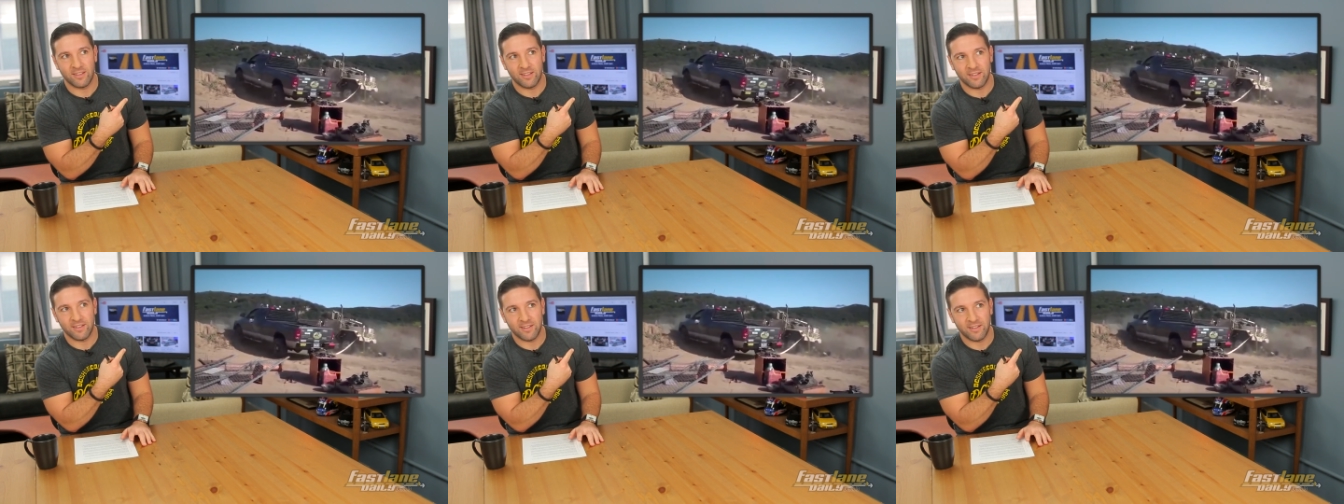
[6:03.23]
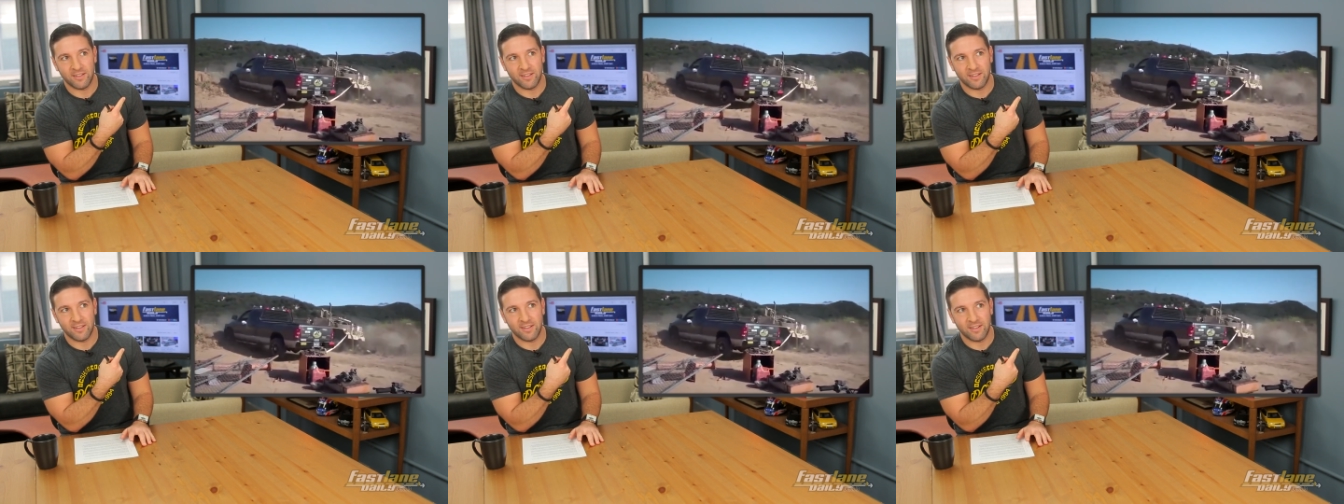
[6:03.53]

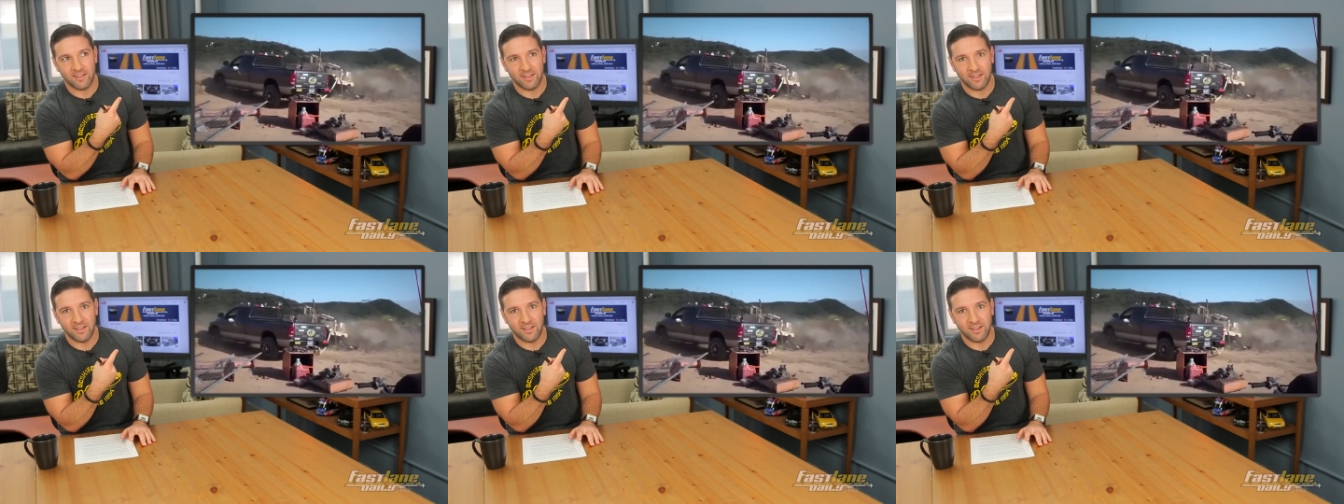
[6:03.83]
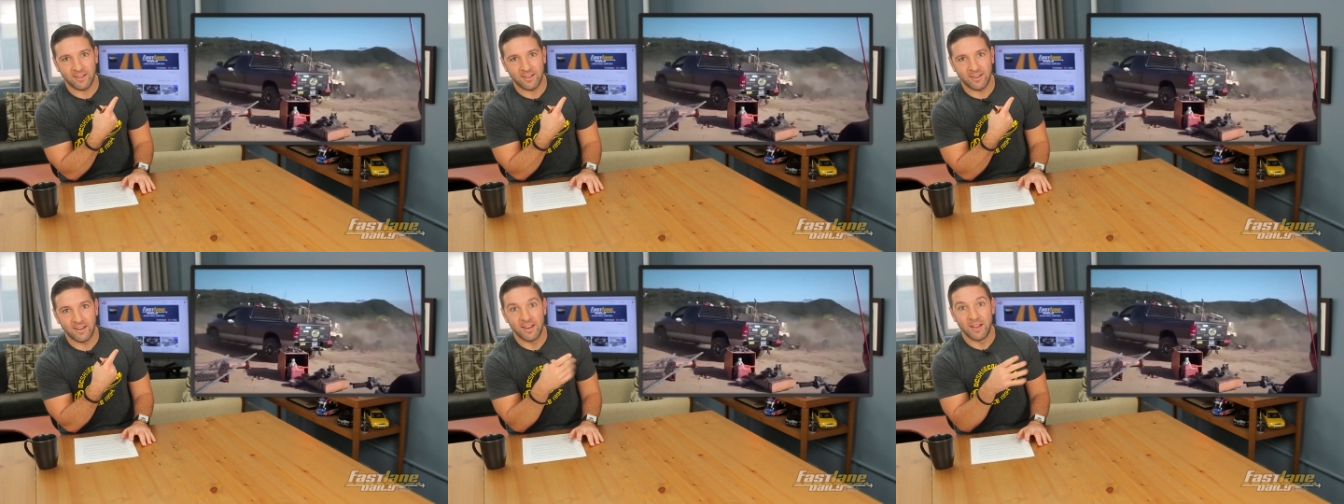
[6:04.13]
That was
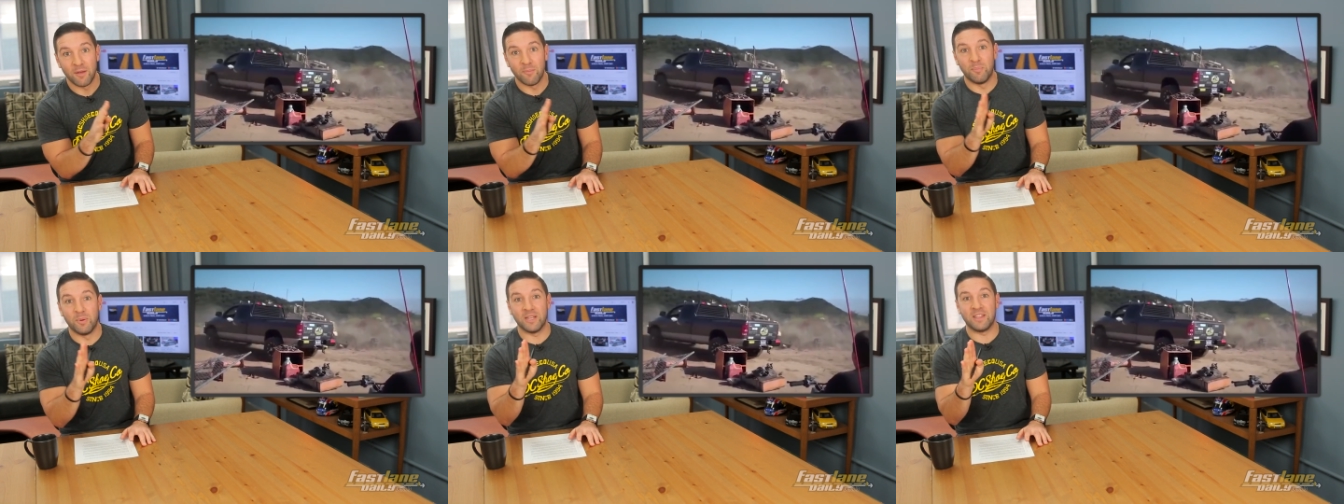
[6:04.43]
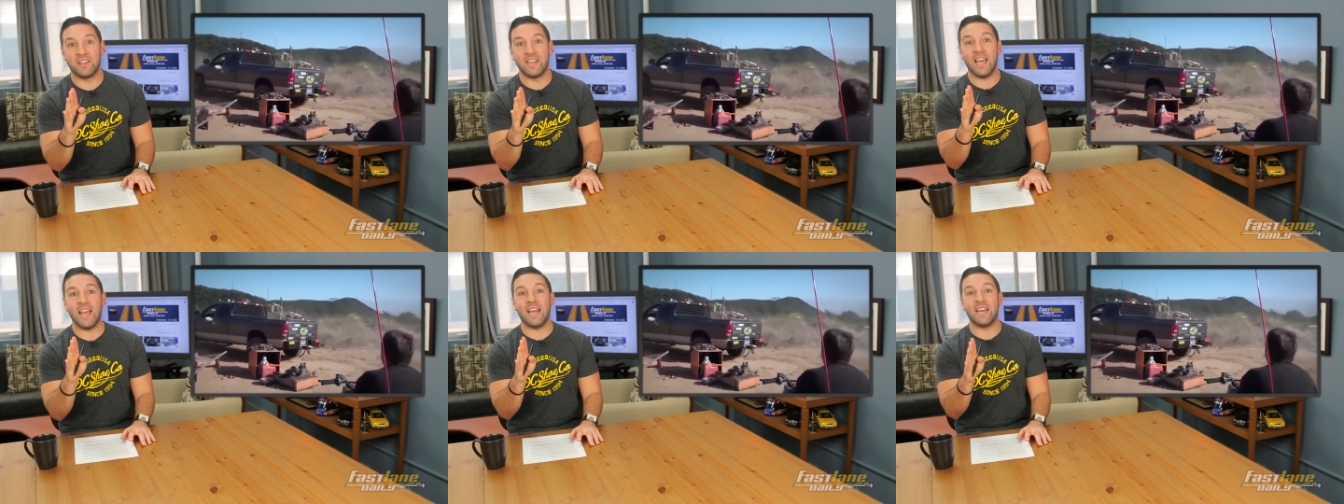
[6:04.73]
hilarious.
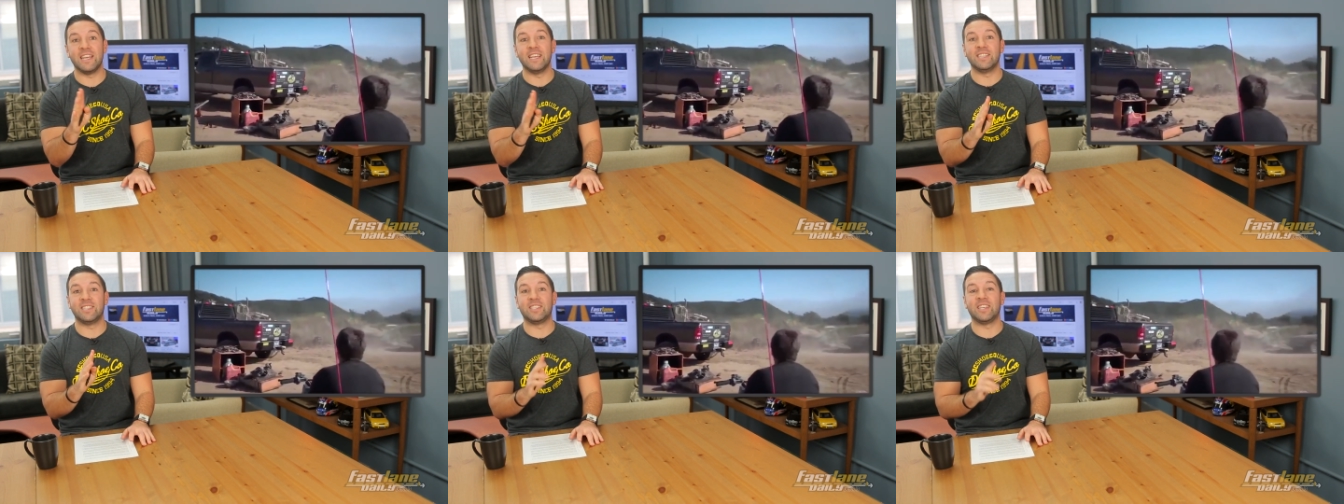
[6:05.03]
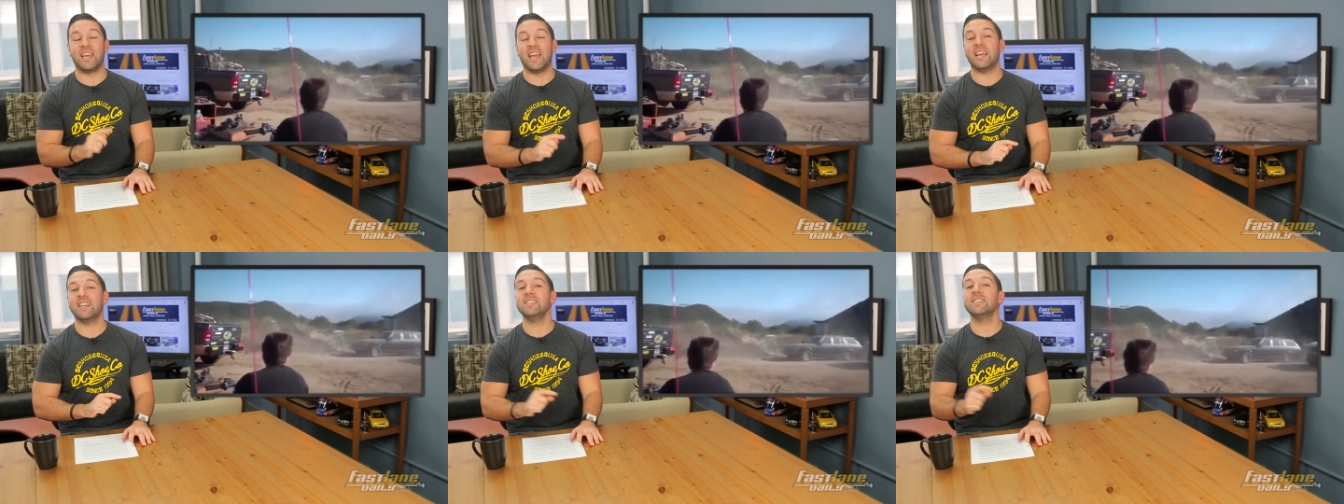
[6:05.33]
But then he
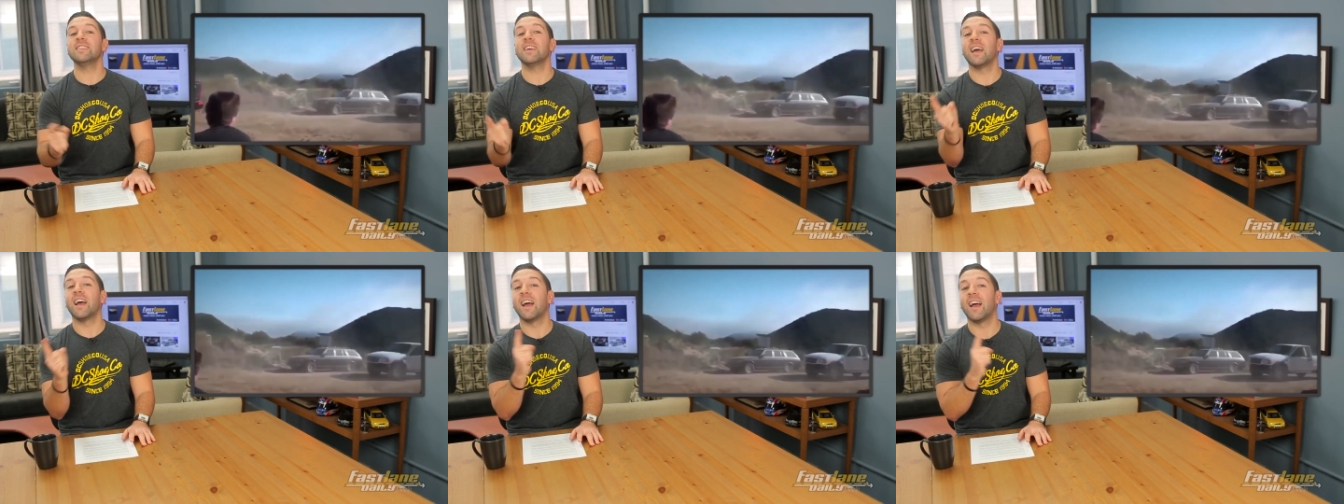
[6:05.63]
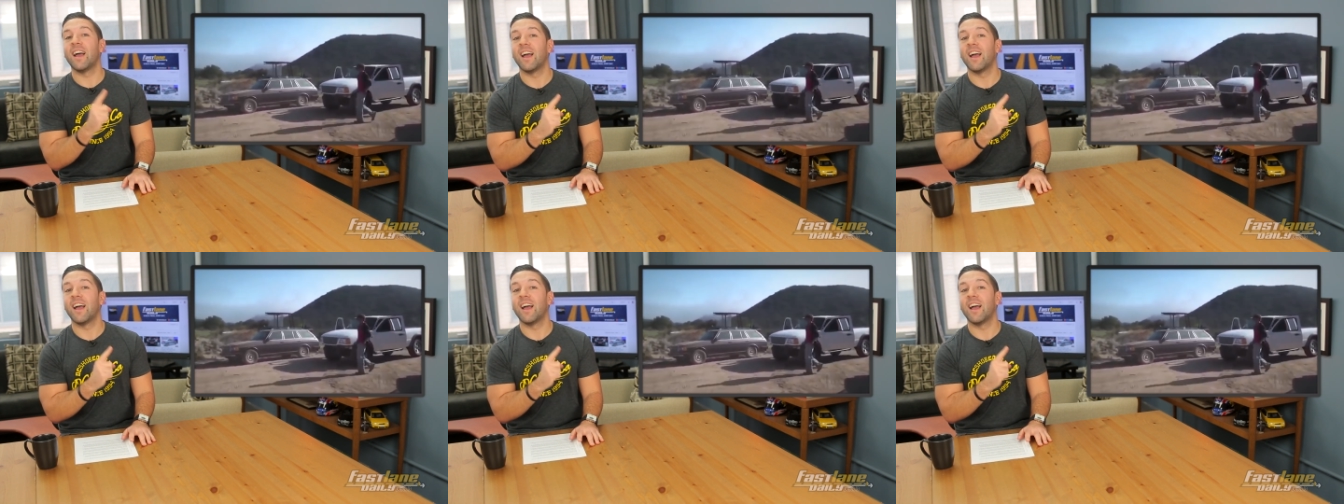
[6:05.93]
says,